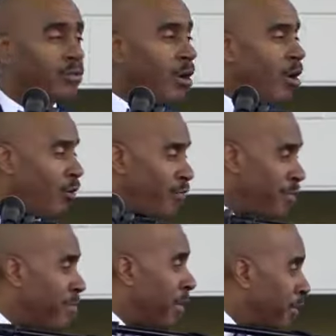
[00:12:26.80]
all the
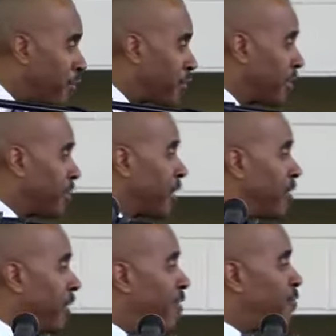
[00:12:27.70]
ministers
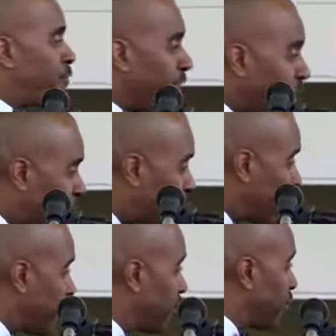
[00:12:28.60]
and their
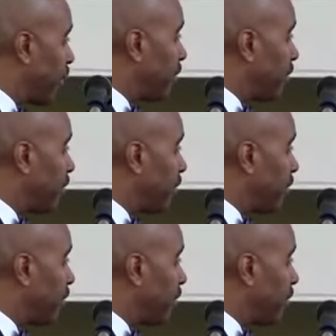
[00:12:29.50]
faithfulness.